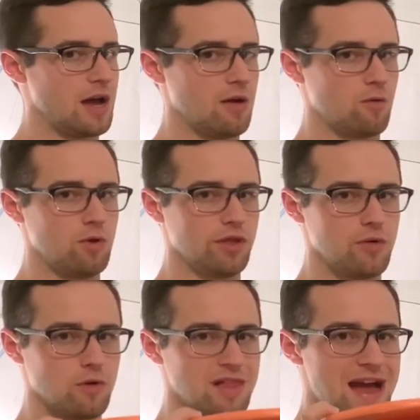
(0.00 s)
really
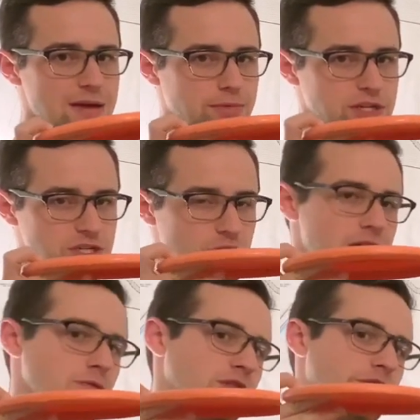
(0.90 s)
reliably
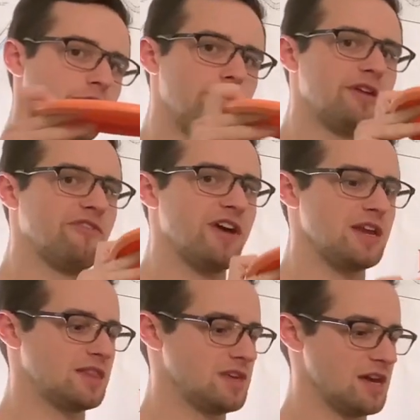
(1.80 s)
straight with a little bit of fade
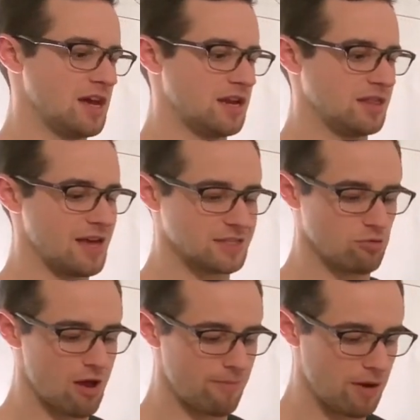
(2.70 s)
at the end. And that's
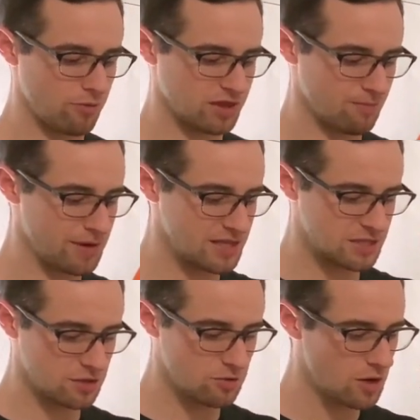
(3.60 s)
why I putt with the
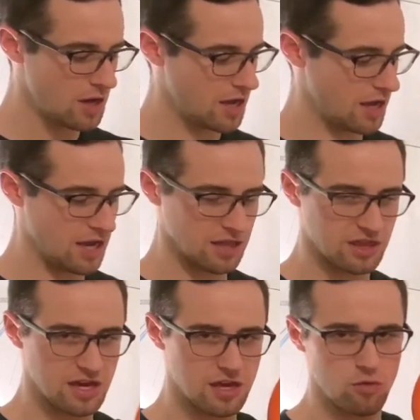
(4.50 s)
P2. And
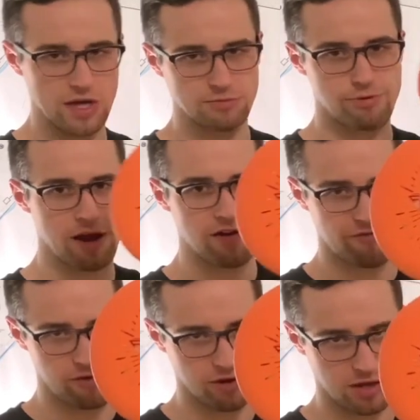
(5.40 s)
thank you, Wes Parrott,
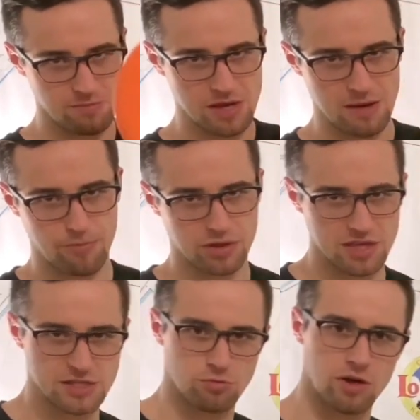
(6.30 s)
for hooking me up with
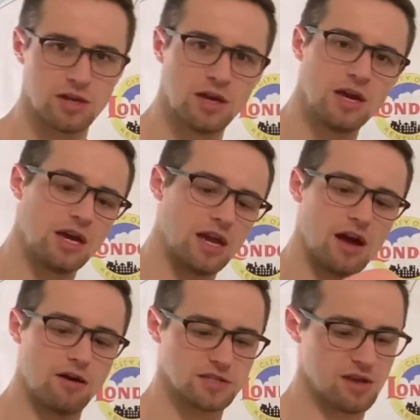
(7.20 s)
this one. And I
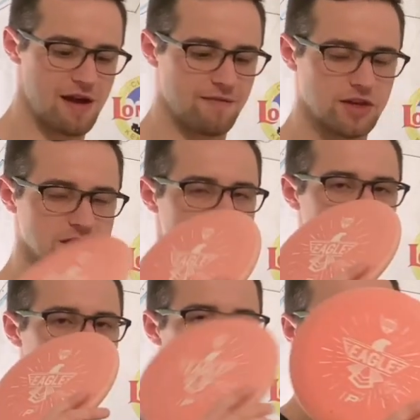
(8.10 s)
also have this
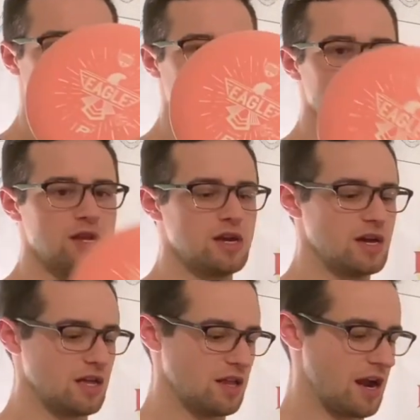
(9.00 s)
other older one
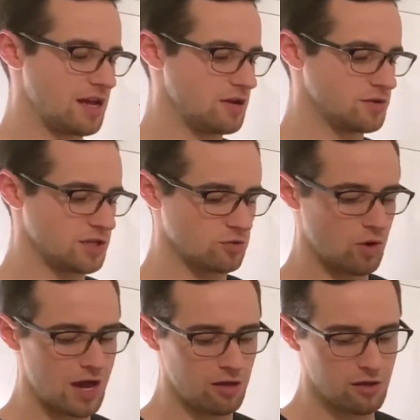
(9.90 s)
that I use as
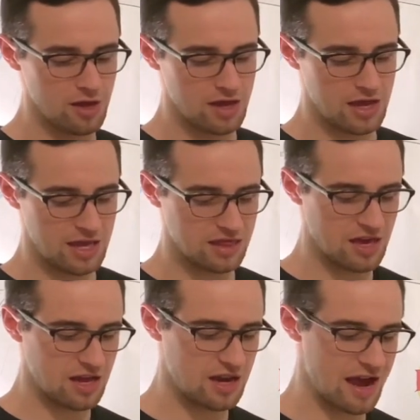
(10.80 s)
well. And
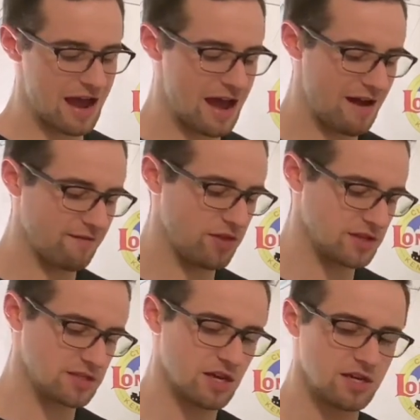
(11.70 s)
then I have
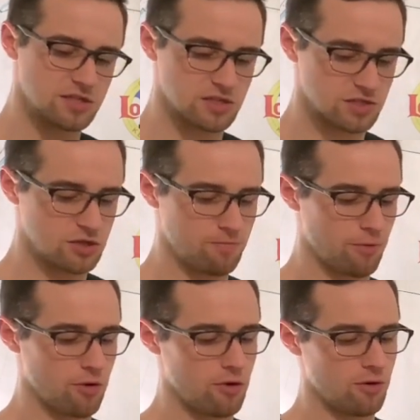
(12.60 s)
this
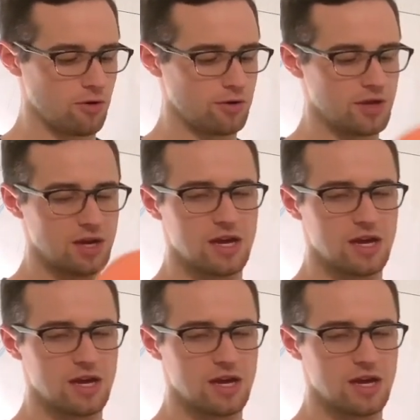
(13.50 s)
super old,